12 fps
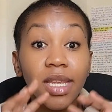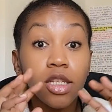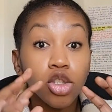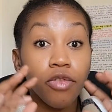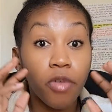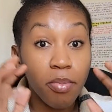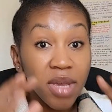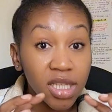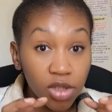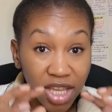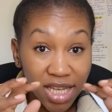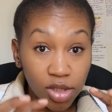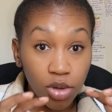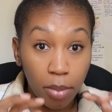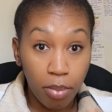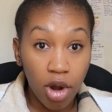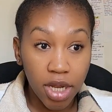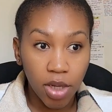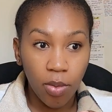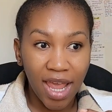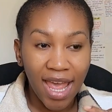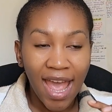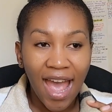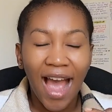So for me to get to the point where
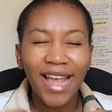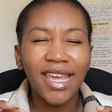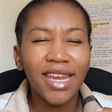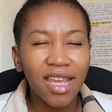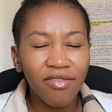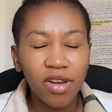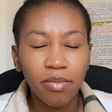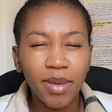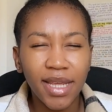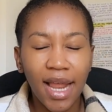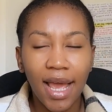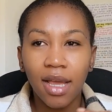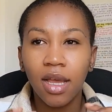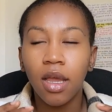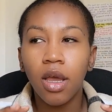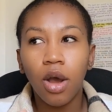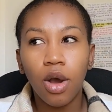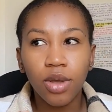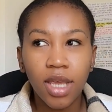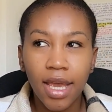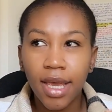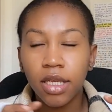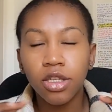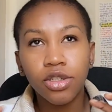I can even be like,
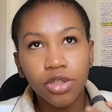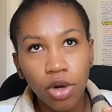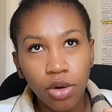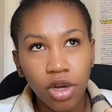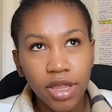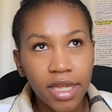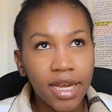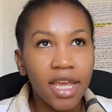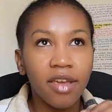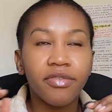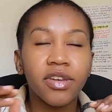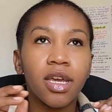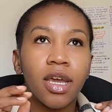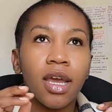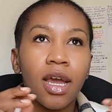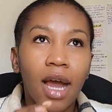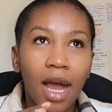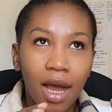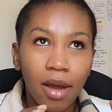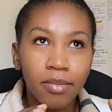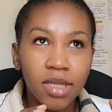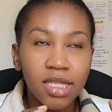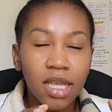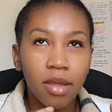okay, stroke on the left,
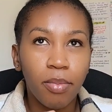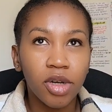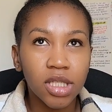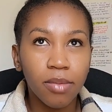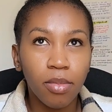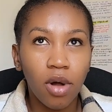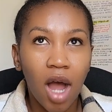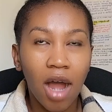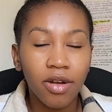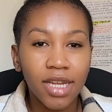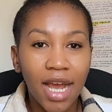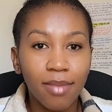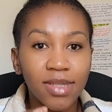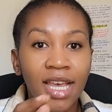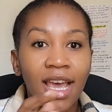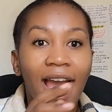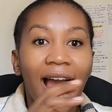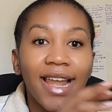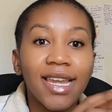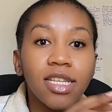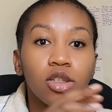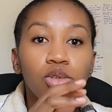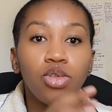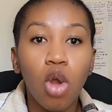these are the possible outcomes. I need
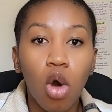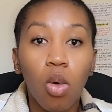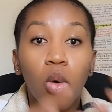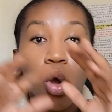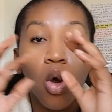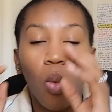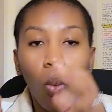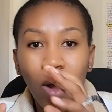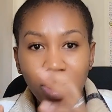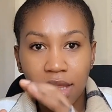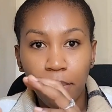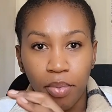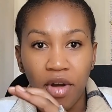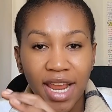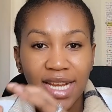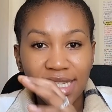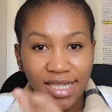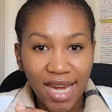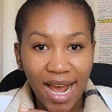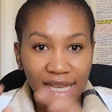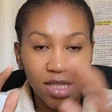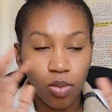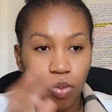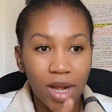to know what the brain
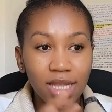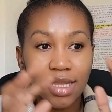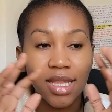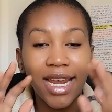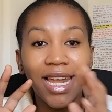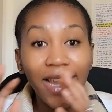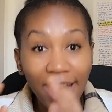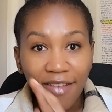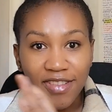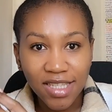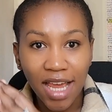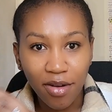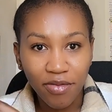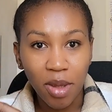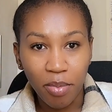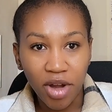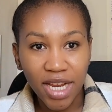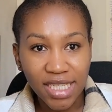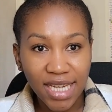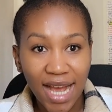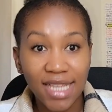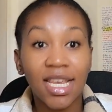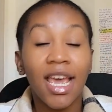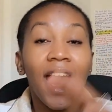does, what the left side of the brain
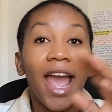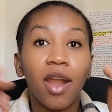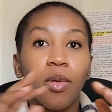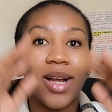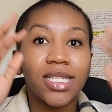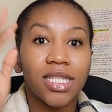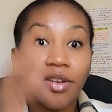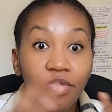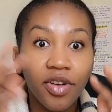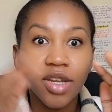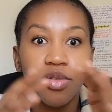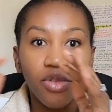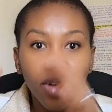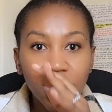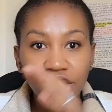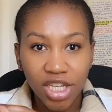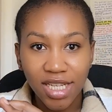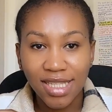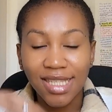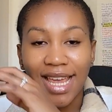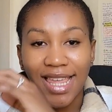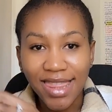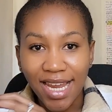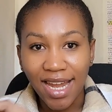does, and what different regions
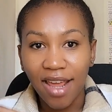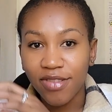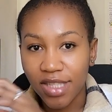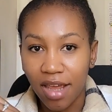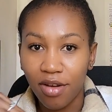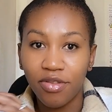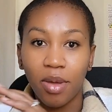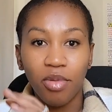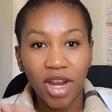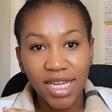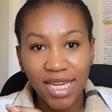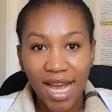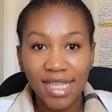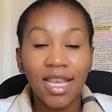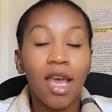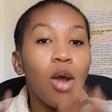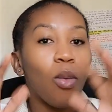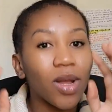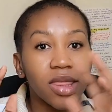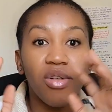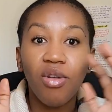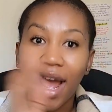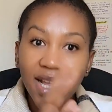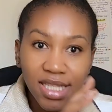in the left side of the brain does, what the
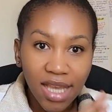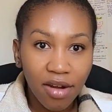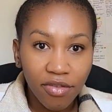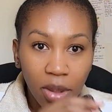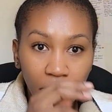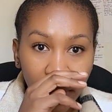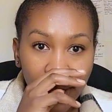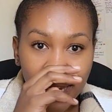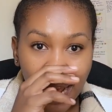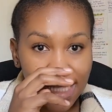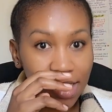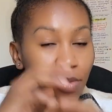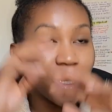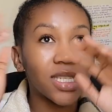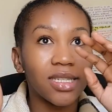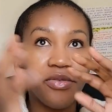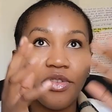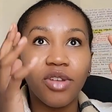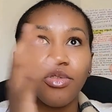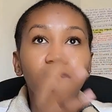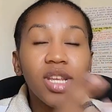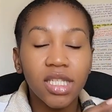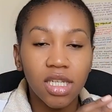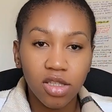right side of the brain does, and what different
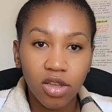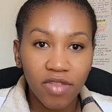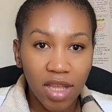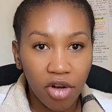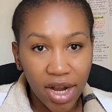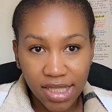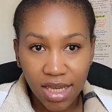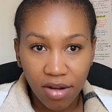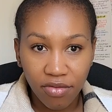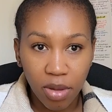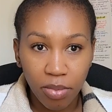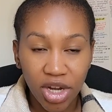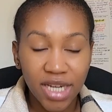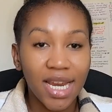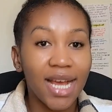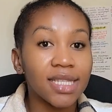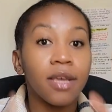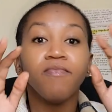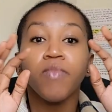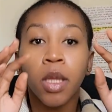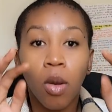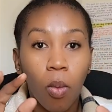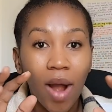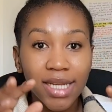regions of the right side of the brain does,
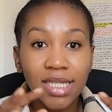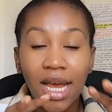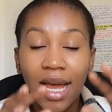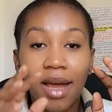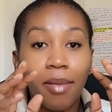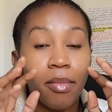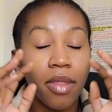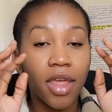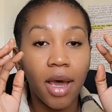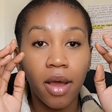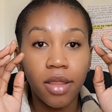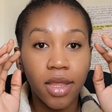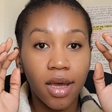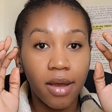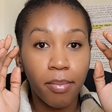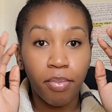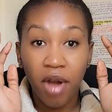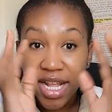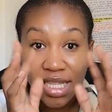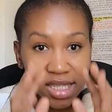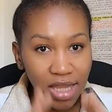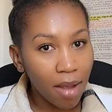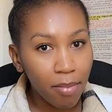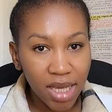what the
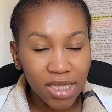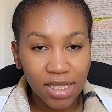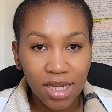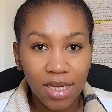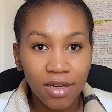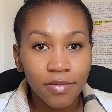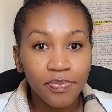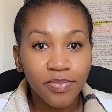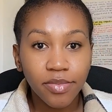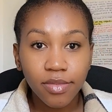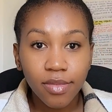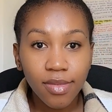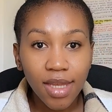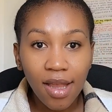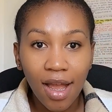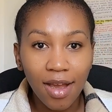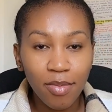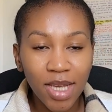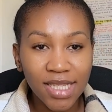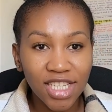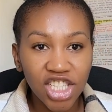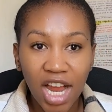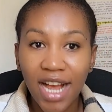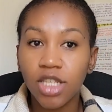brainstem is in
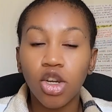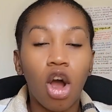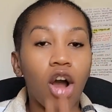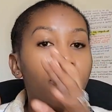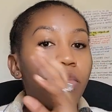charge of,